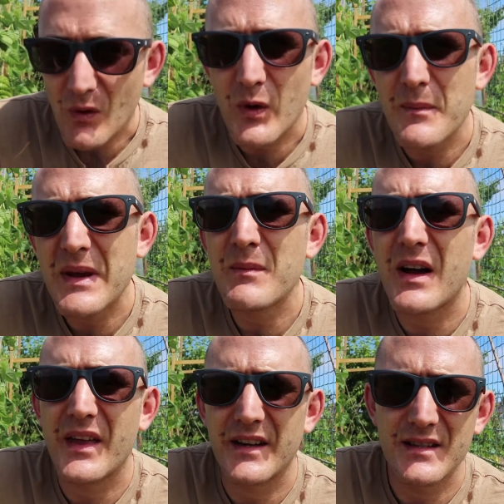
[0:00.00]
what I mean
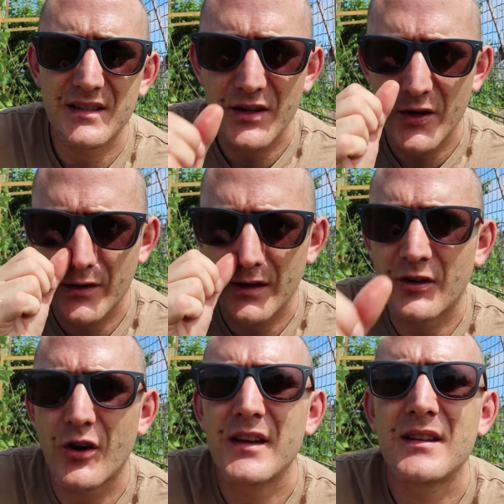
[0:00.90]
by that is, so
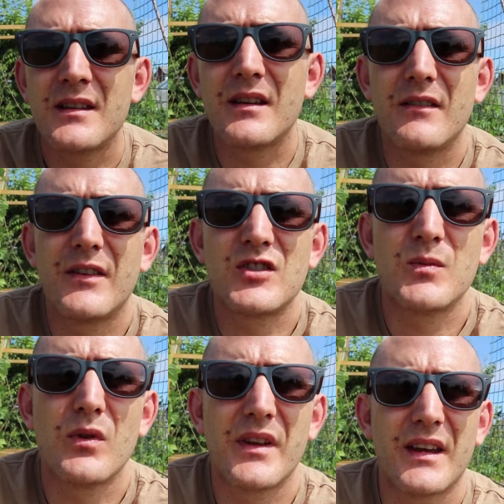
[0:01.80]
growing a
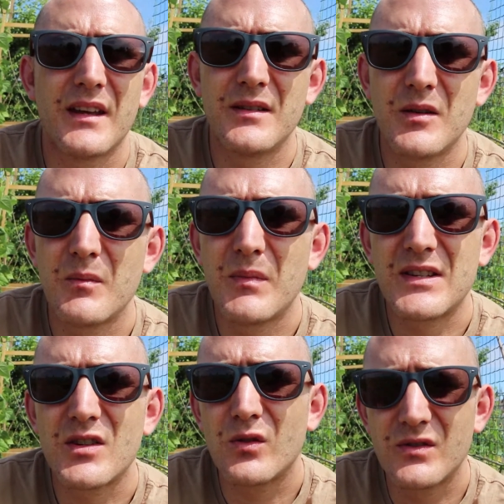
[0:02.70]
vegetable that can be
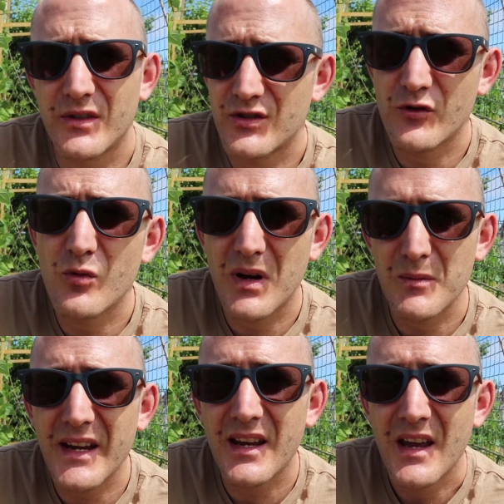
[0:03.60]
sold to the general
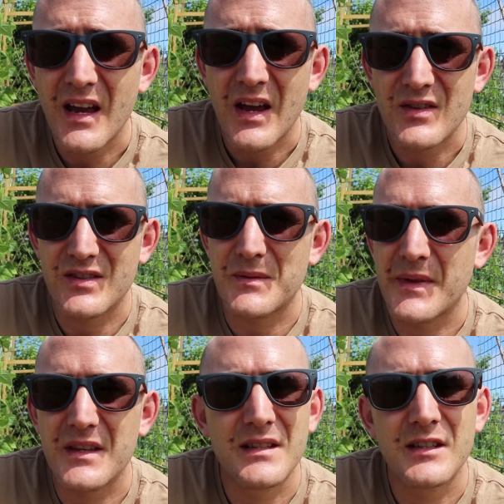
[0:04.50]
public, so
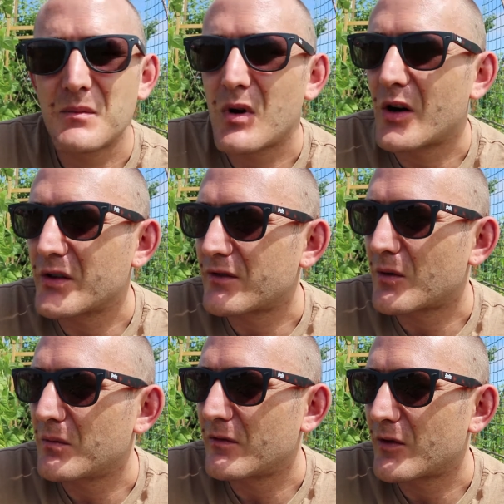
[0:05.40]
something that's in demand
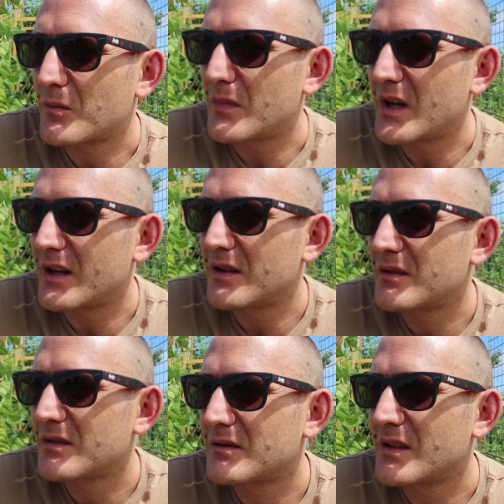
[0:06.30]
from
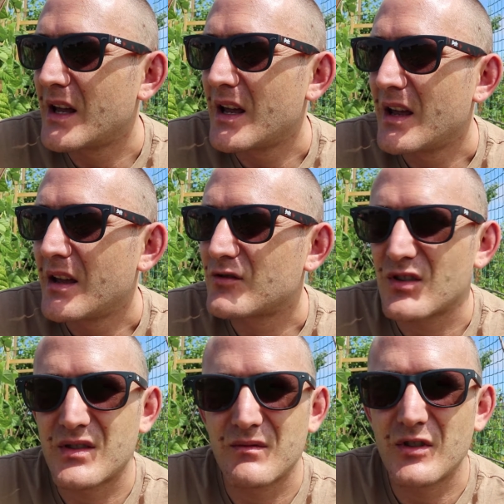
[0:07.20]

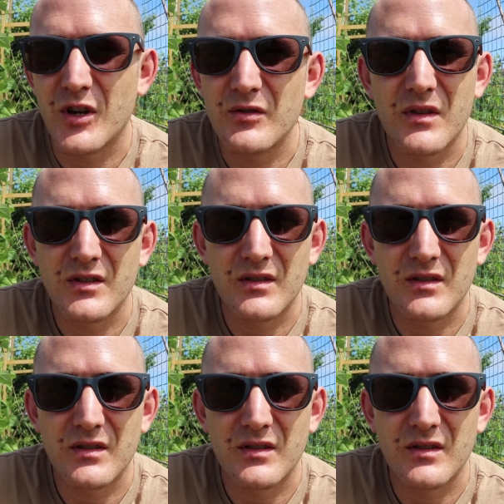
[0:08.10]
just, you know,